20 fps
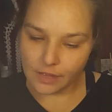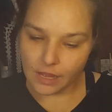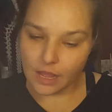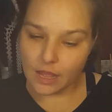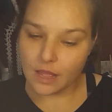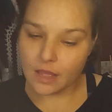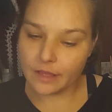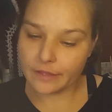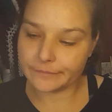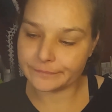
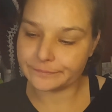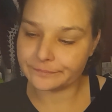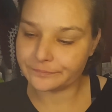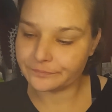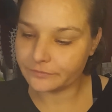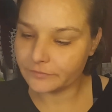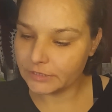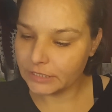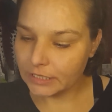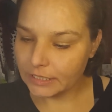My
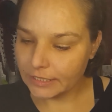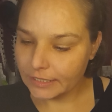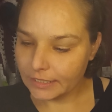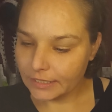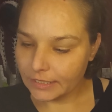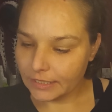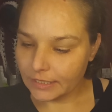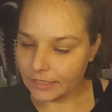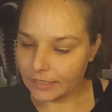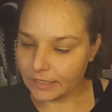
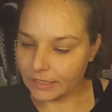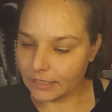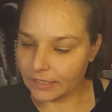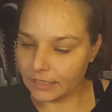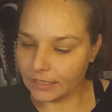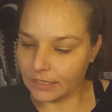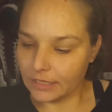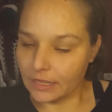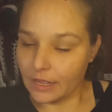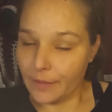
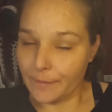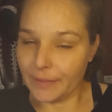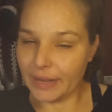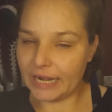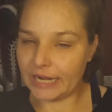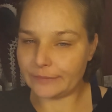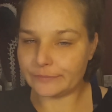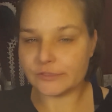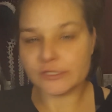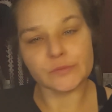
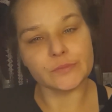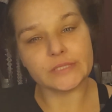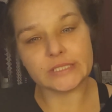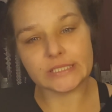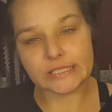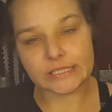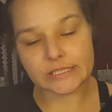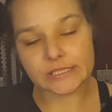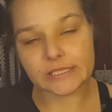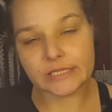name's
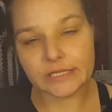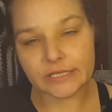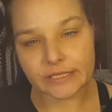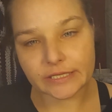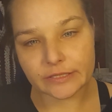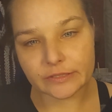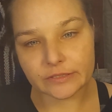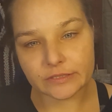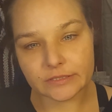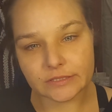Melissa,
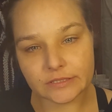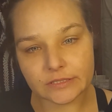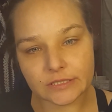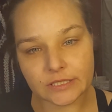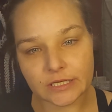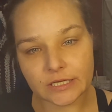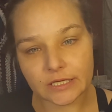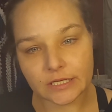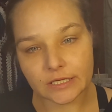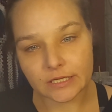and
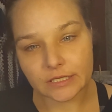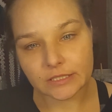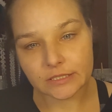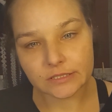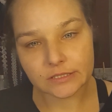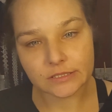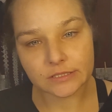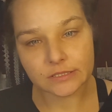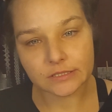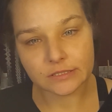
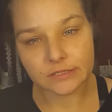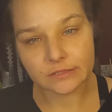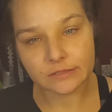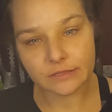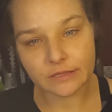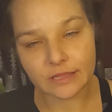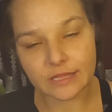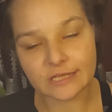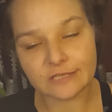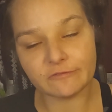
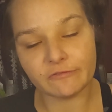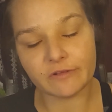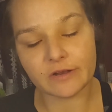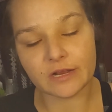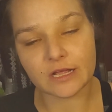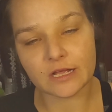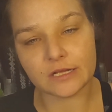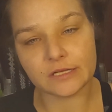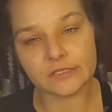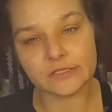these
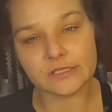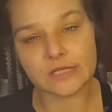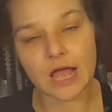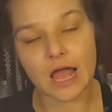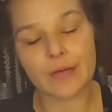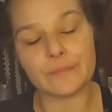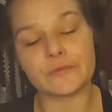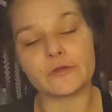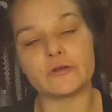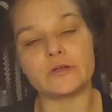videos
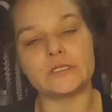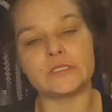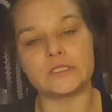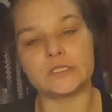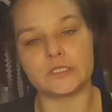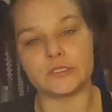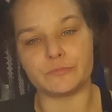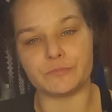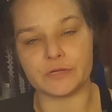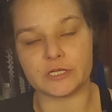I'm going
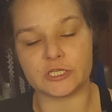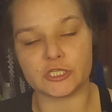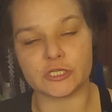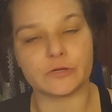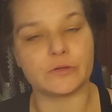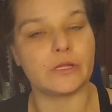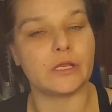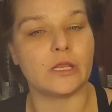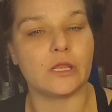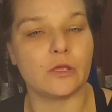to be
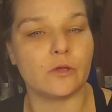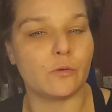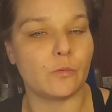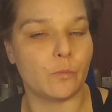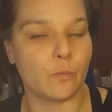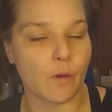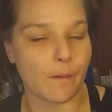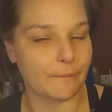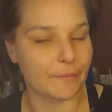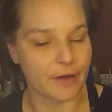showing you
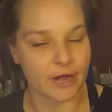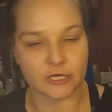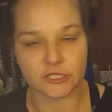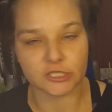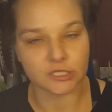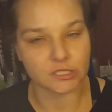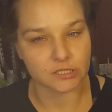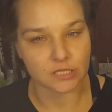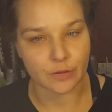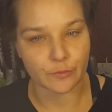what
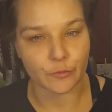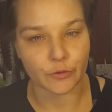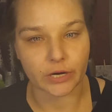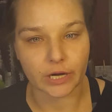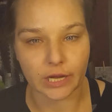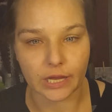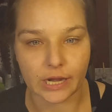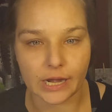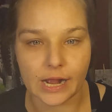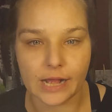projects I'm
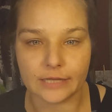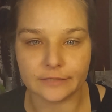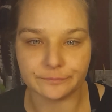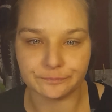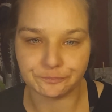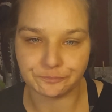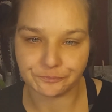working on.